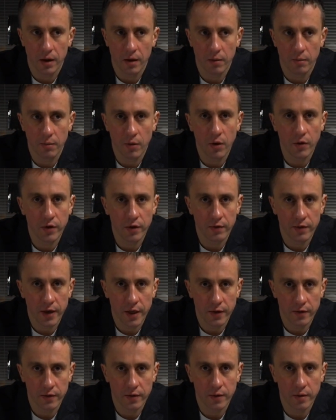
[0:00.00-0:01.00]

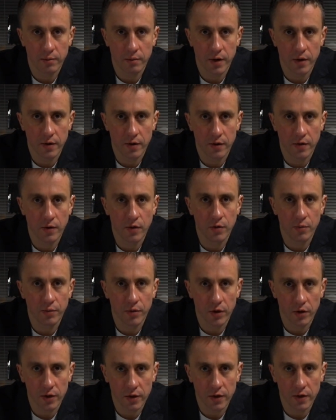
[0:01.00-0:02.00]
motivated by this new
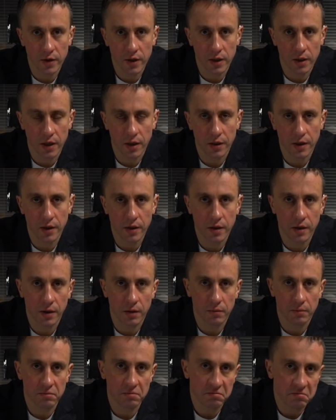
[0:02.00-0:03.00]
product, and I think
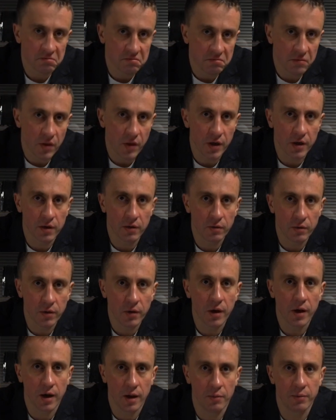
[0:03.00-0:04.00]
they can really
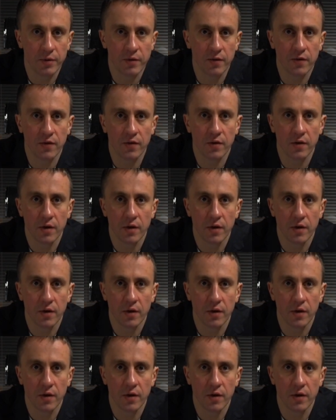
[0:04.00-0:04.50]
help it